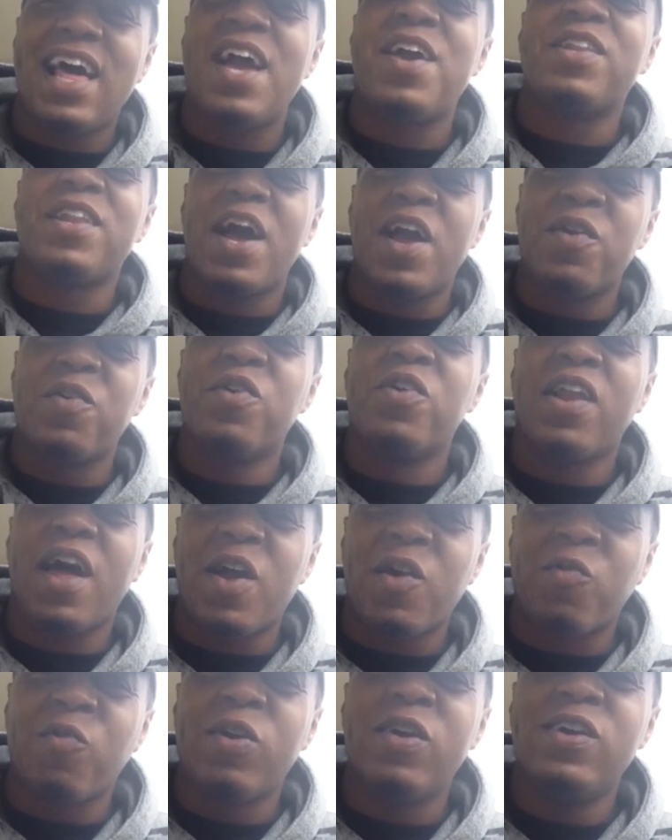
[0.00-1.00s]
Like like
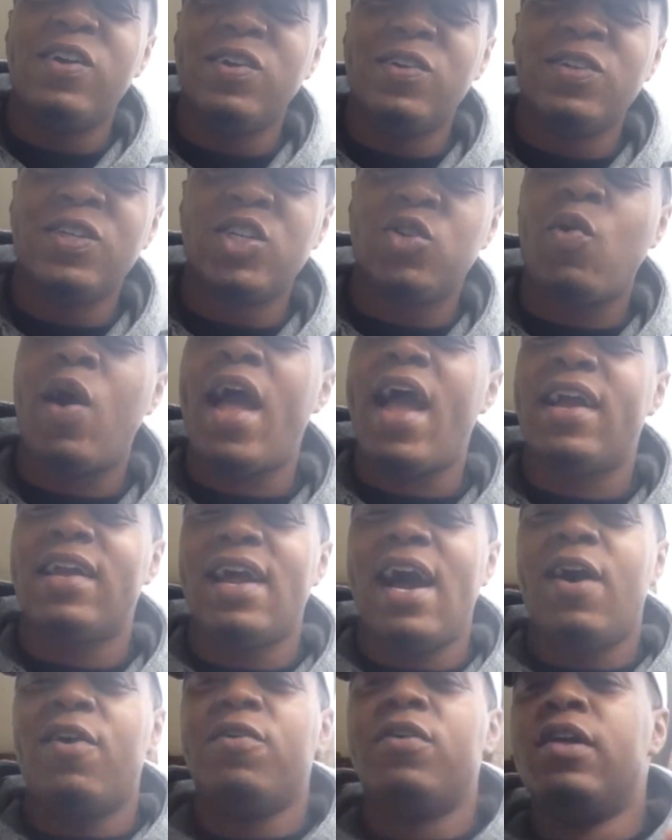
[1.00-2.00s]
like real
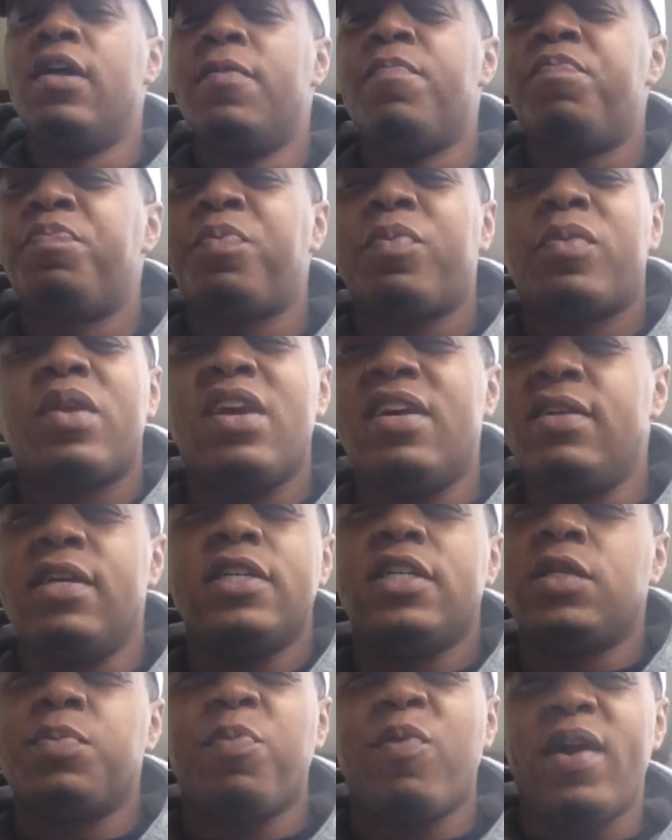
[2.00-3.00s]
swagged out, and
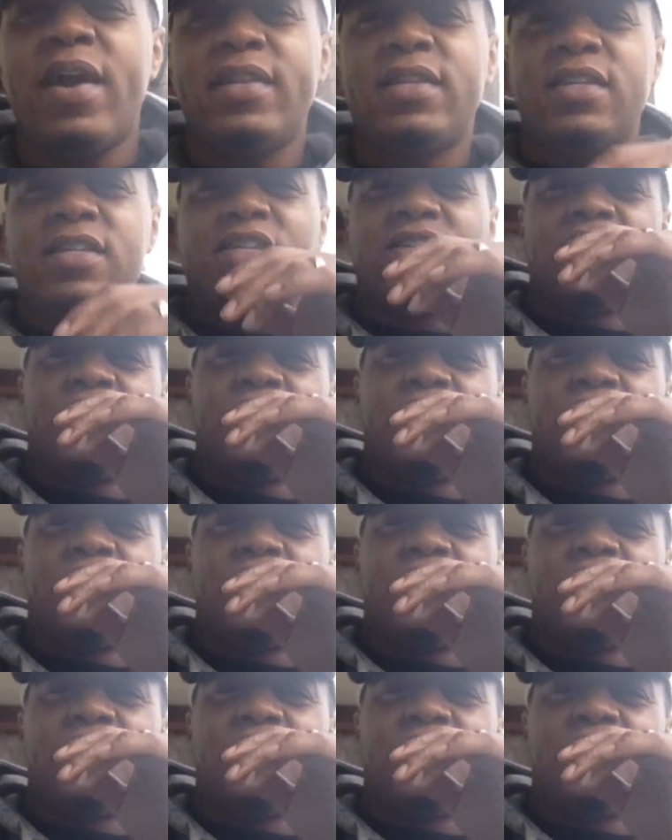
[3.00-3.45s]
then spread this